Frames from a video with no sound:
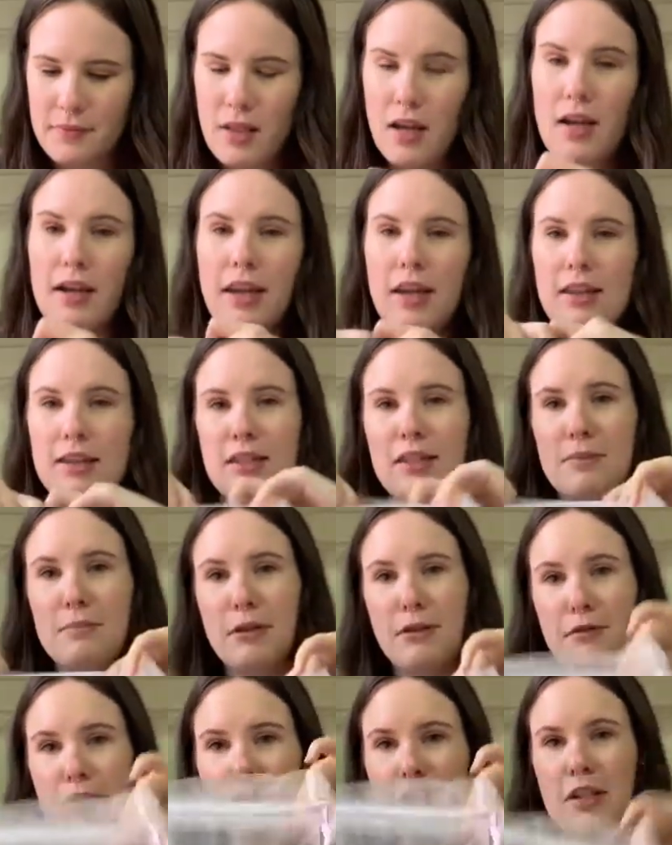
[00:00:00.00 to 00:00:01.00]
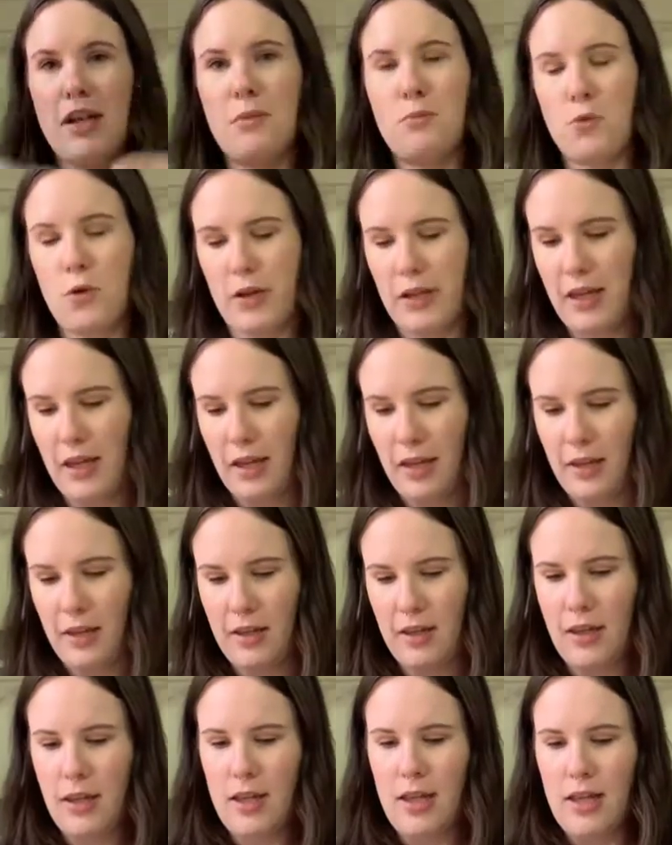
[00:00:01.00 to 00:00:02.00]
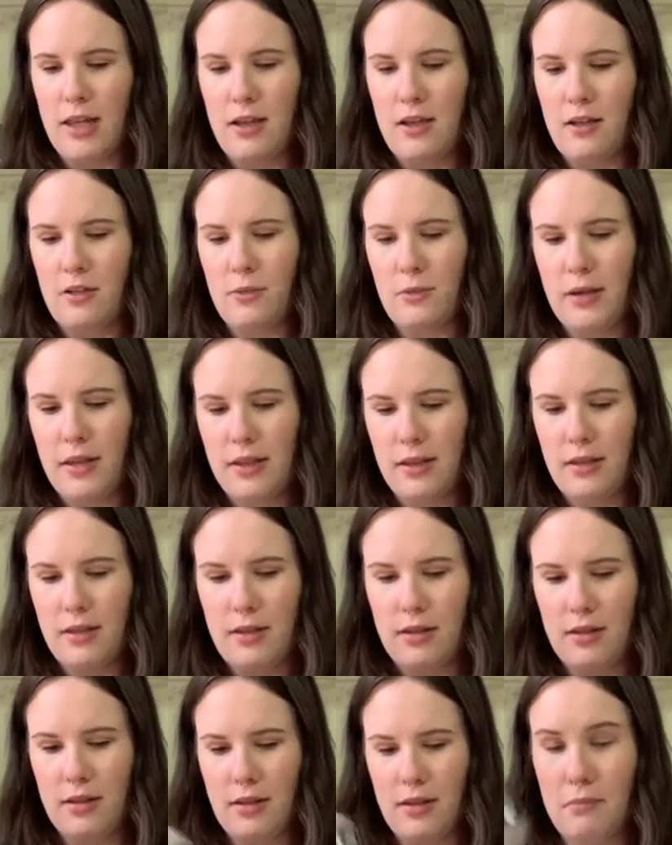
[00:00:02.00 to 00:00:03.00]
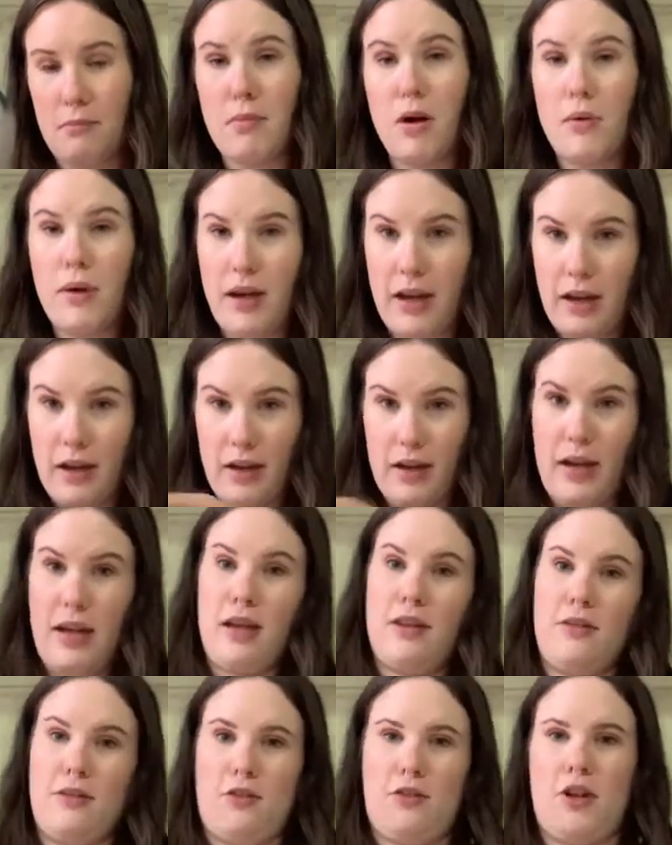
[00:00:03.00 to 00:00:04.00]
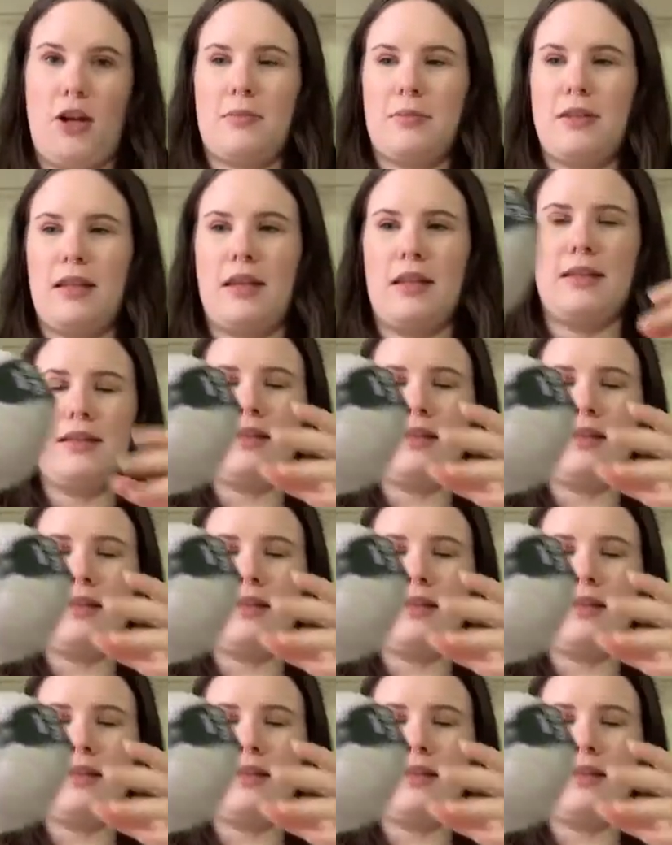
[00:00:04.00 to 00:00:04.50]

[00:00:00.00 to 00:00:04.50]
Again, this is my first time working with mohair and the Drops Kid